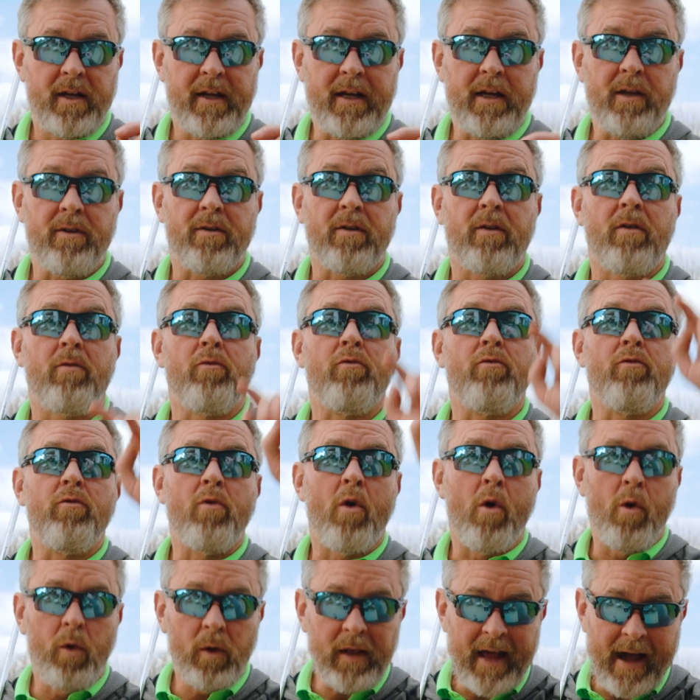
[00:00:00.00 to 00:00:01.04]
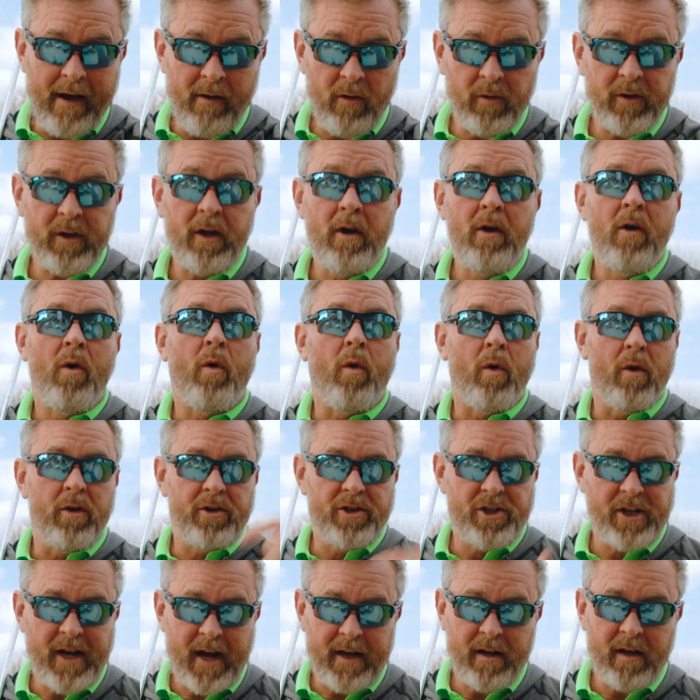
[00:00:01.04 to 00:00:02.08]
either roll out or
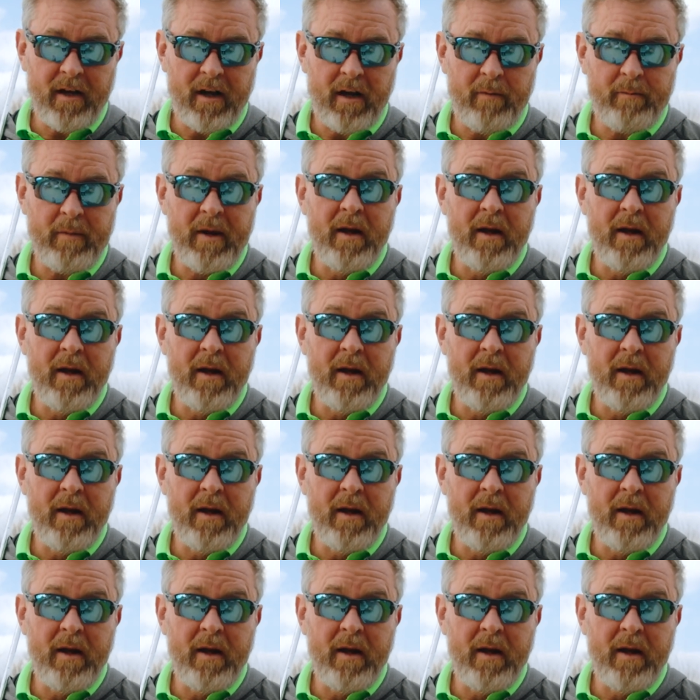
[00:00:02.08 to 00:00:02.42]
check up,